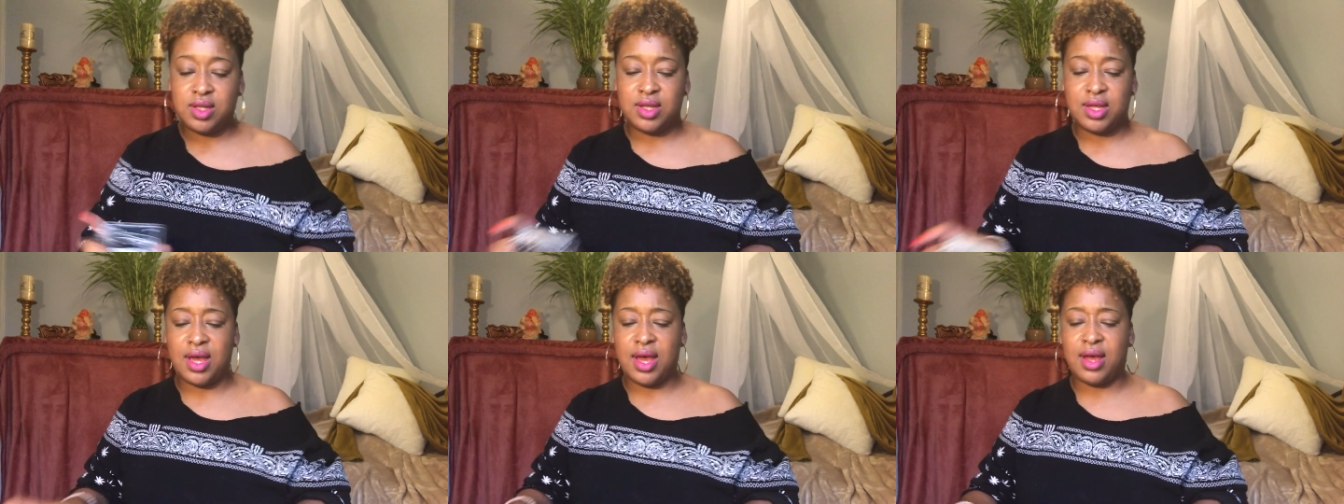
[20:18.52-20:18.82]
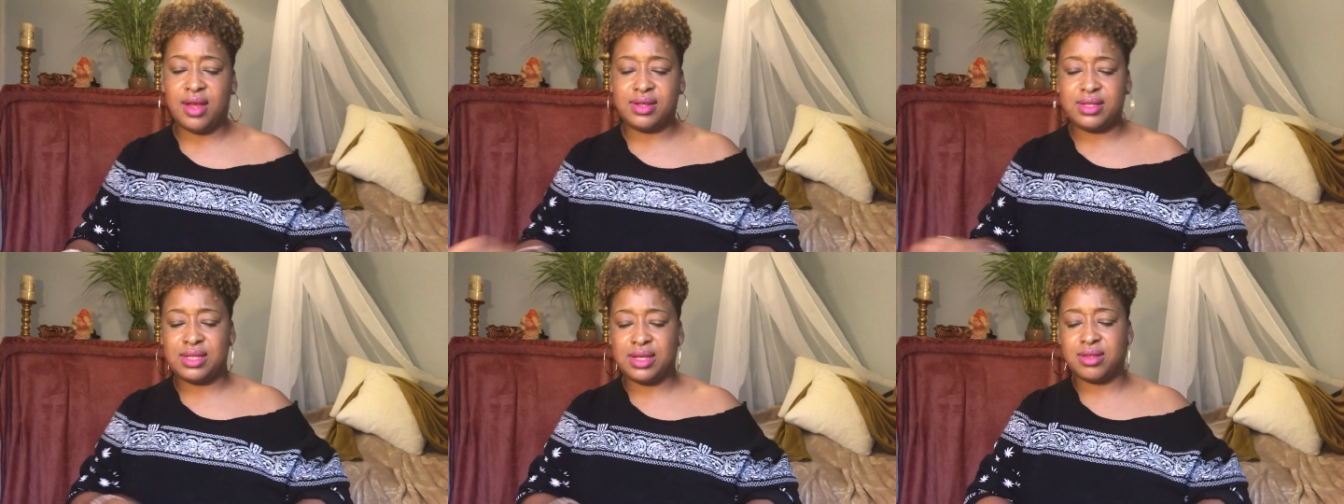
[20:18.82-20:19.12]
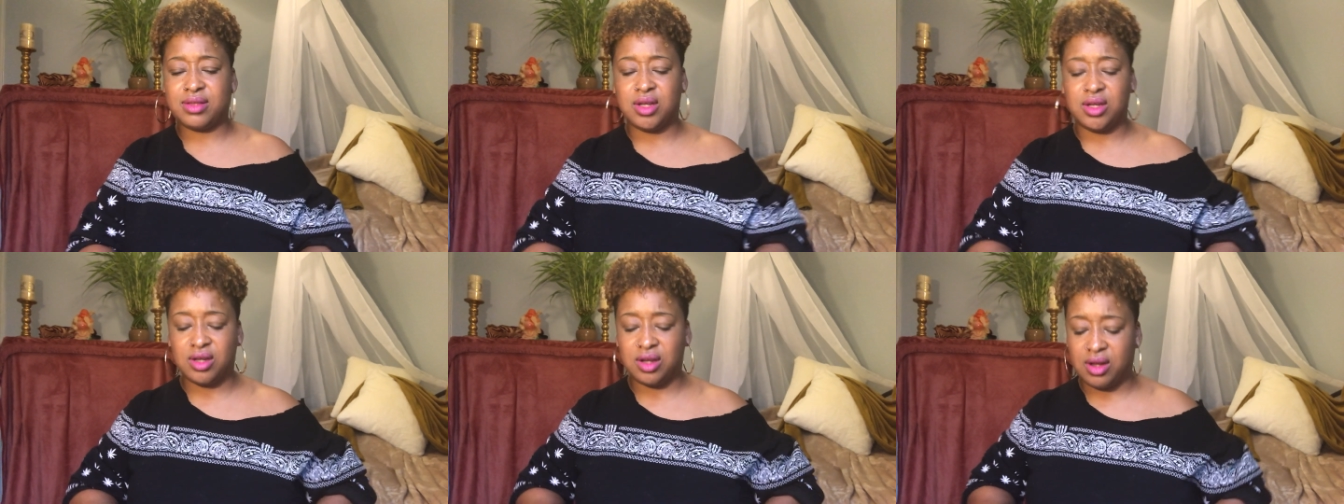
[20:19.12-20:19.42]
Yeah, it's
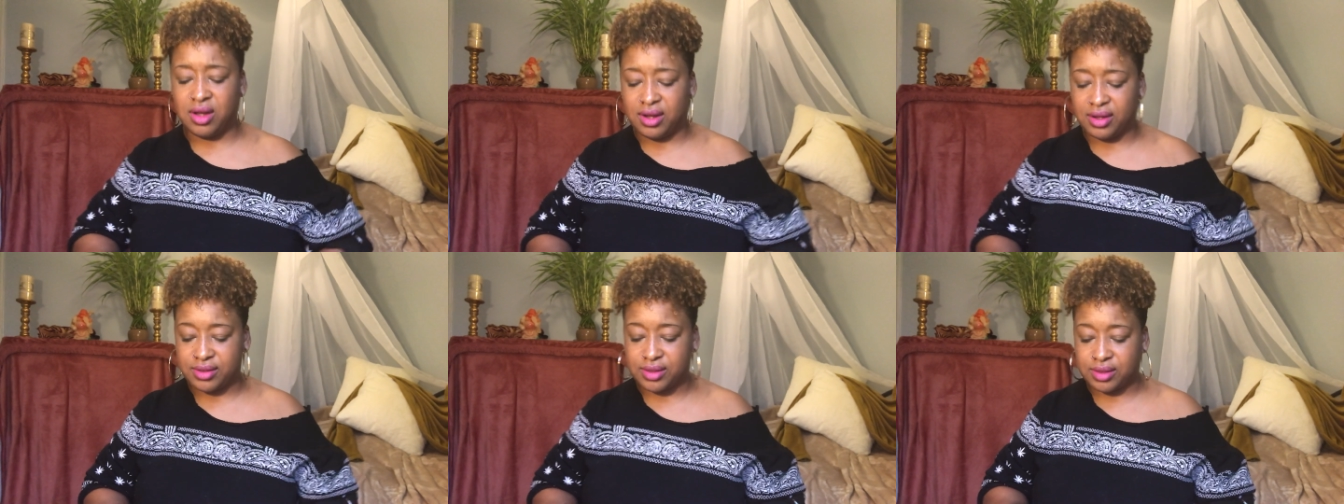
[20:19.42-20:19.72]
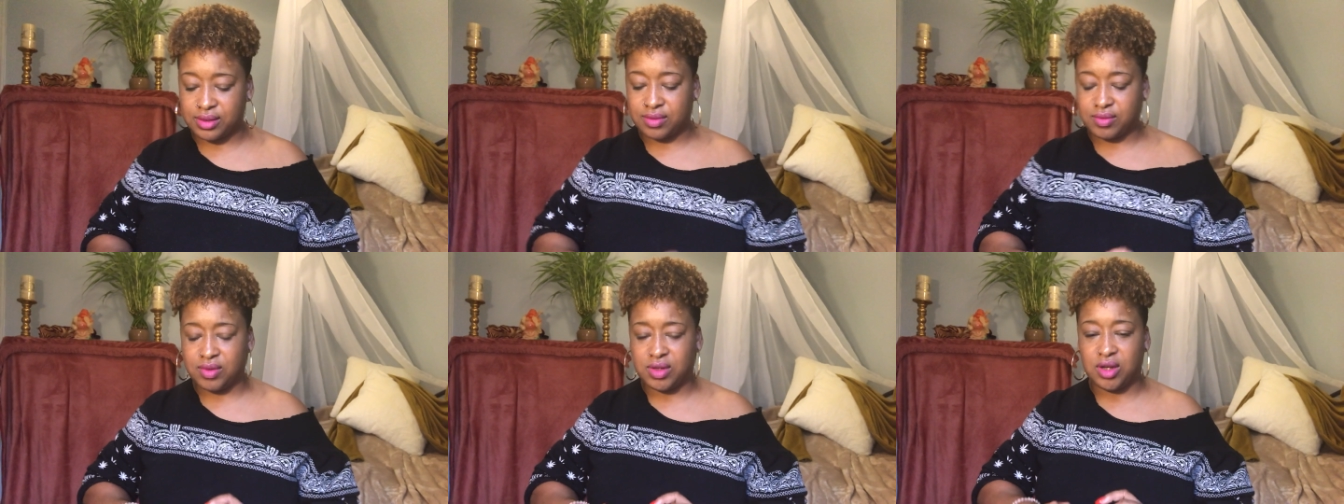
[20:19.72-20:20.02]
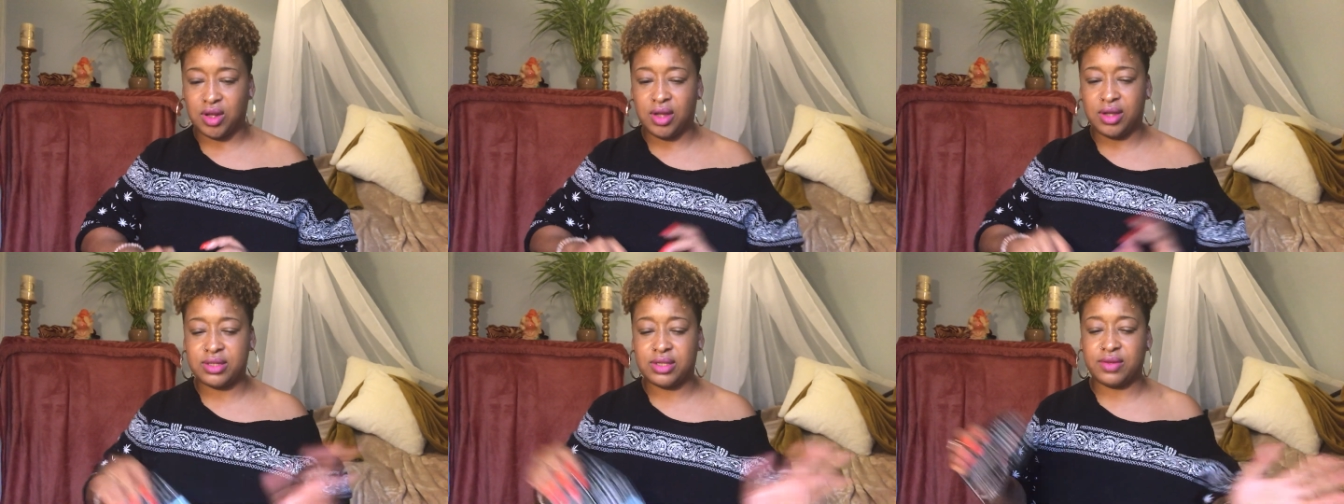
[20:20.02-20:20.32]
like the loss, the
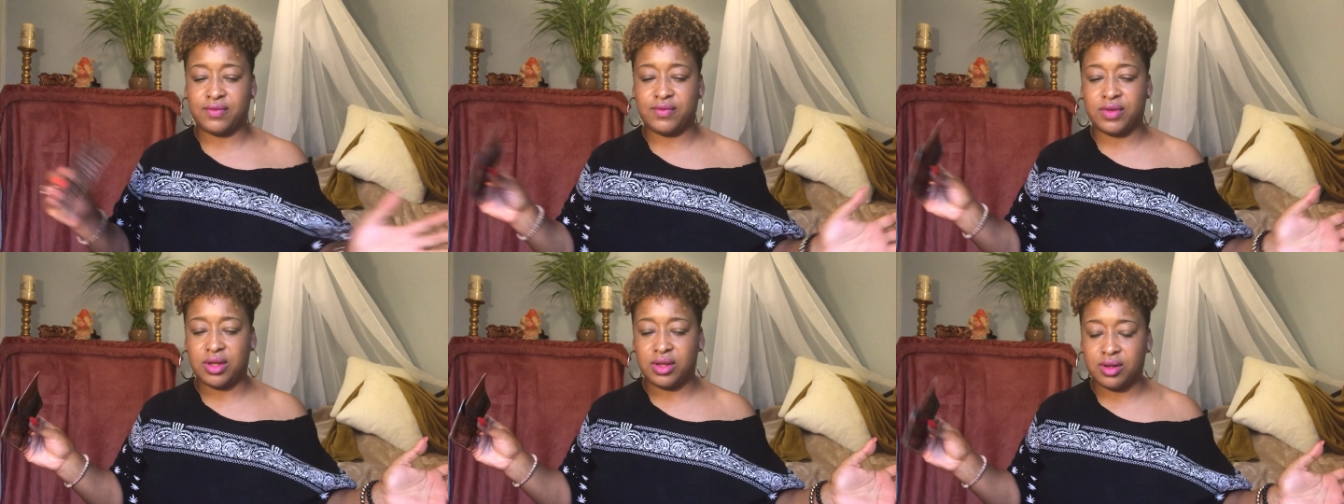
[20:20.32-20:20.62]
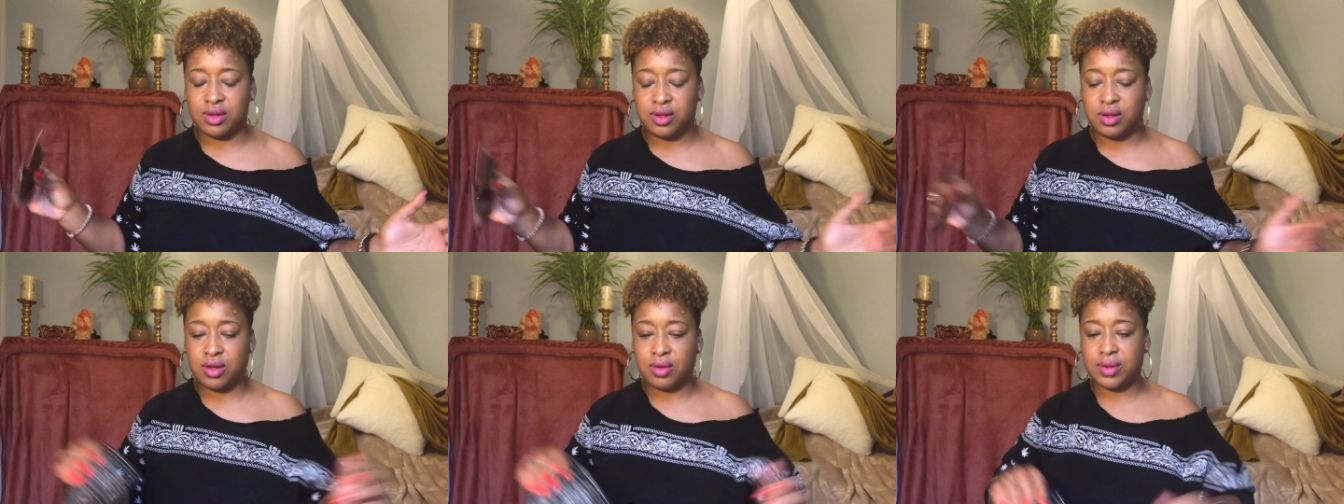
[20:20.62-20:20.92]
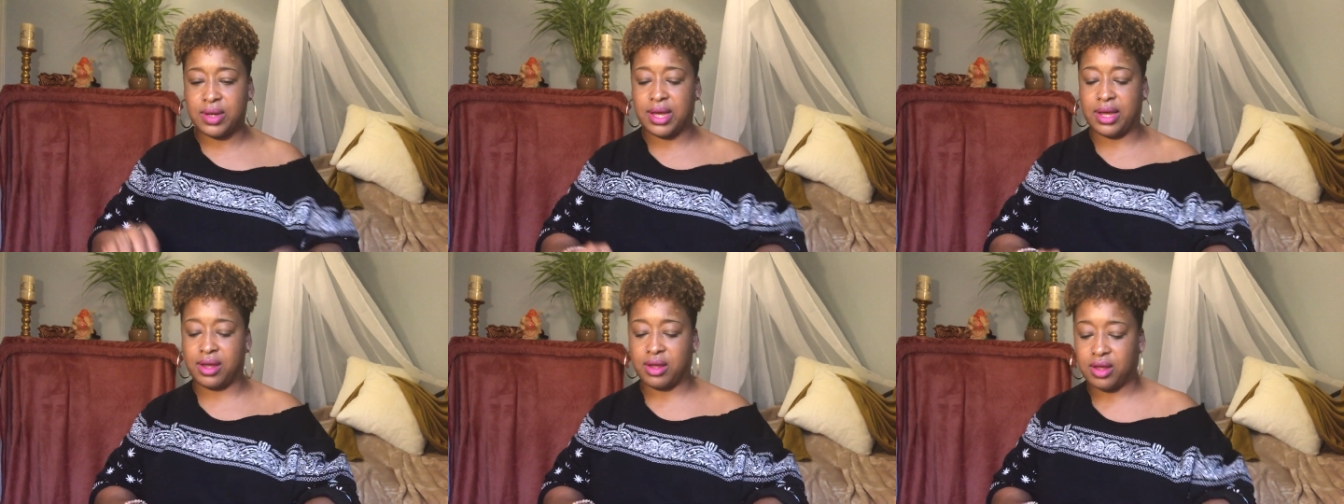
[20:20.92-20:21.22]
loss of it.
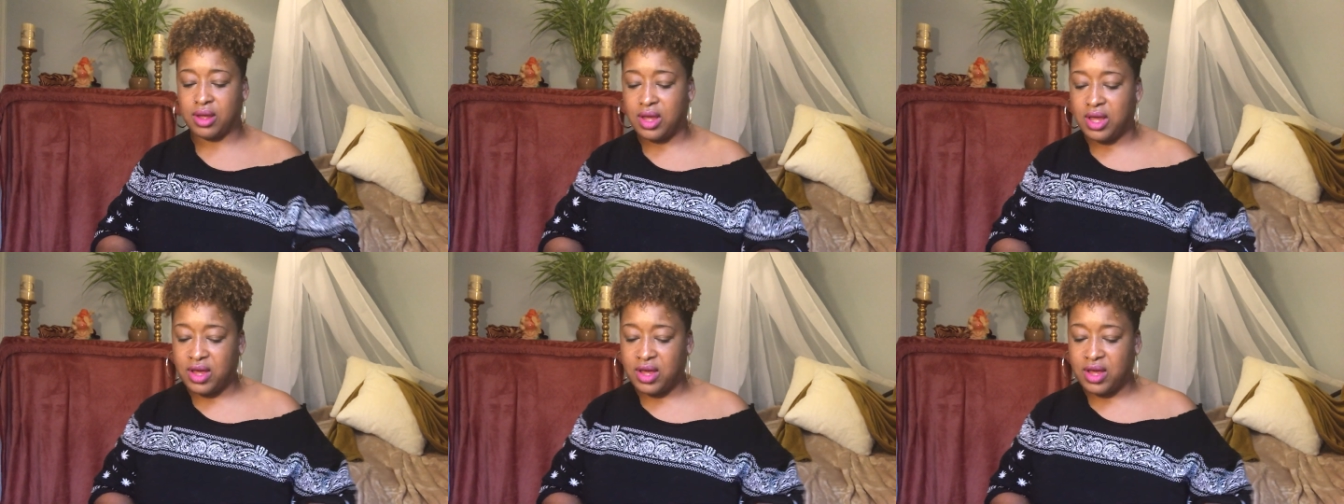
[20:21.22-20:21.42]
Okay.